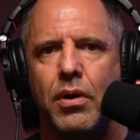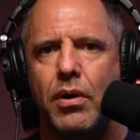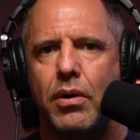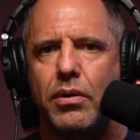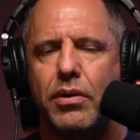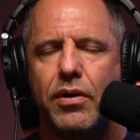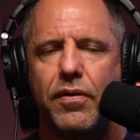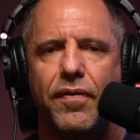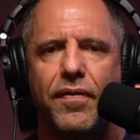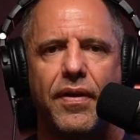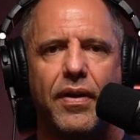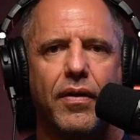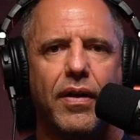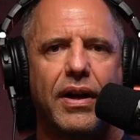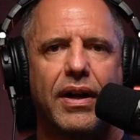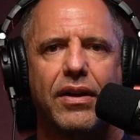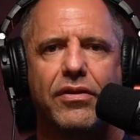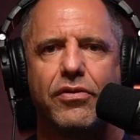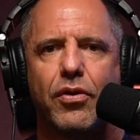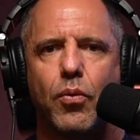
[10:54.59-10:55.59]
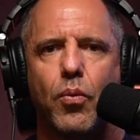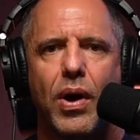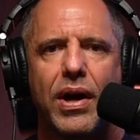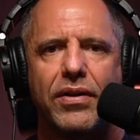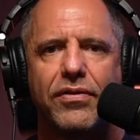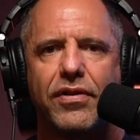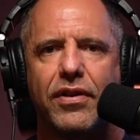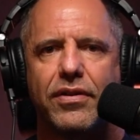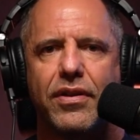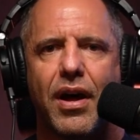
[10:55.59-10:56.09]
You feel like it's a
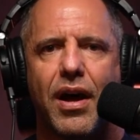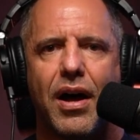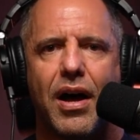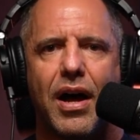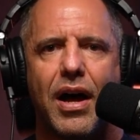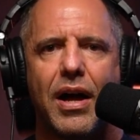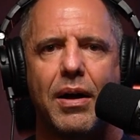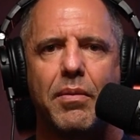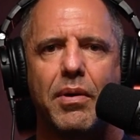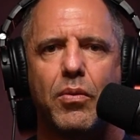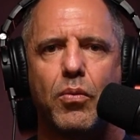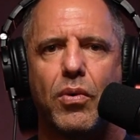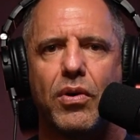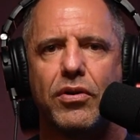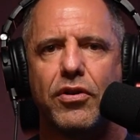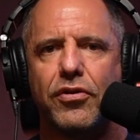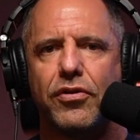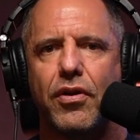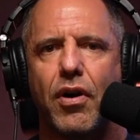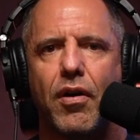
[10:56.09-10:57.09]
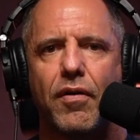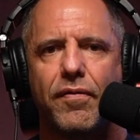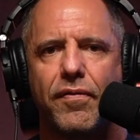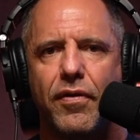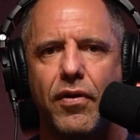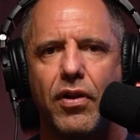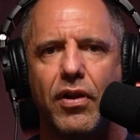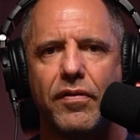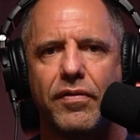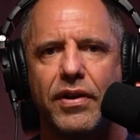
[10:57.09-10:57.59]
waste of time and we're just all
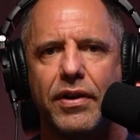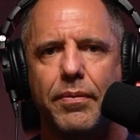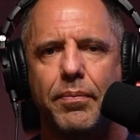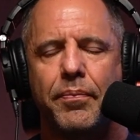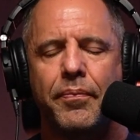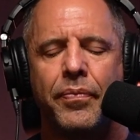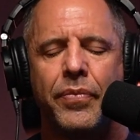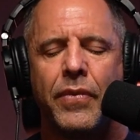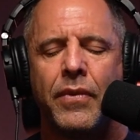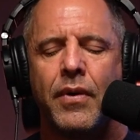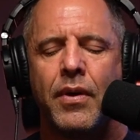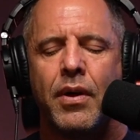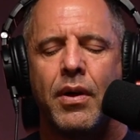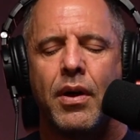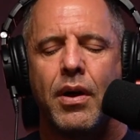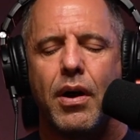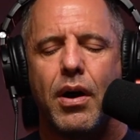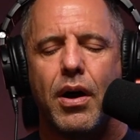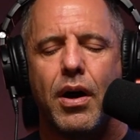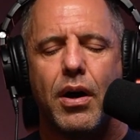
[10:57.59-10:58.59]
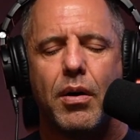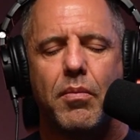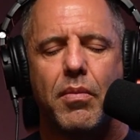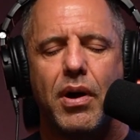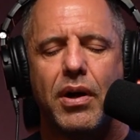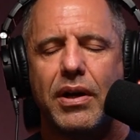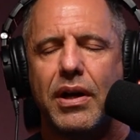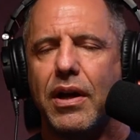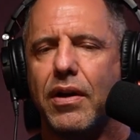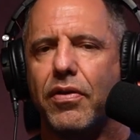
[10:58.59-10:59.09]
full of it?
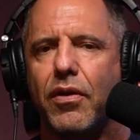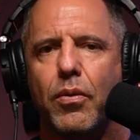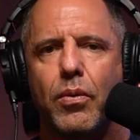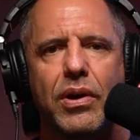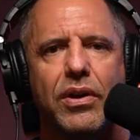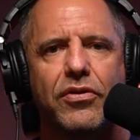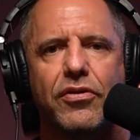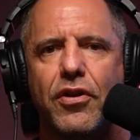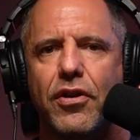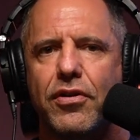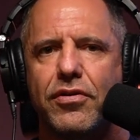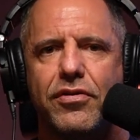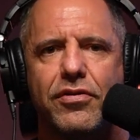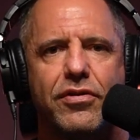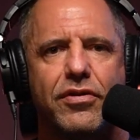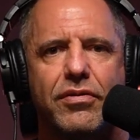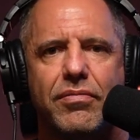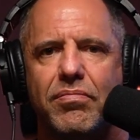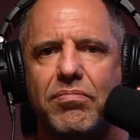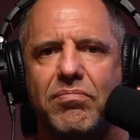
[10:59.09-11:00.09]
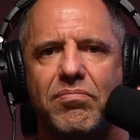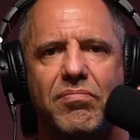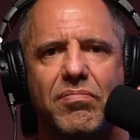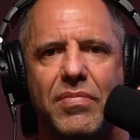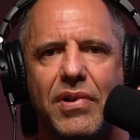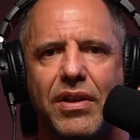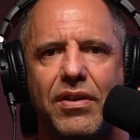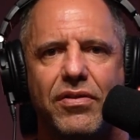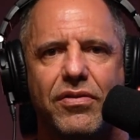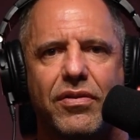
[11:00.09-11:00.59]
Again, the research
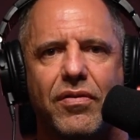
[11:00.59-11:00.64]
is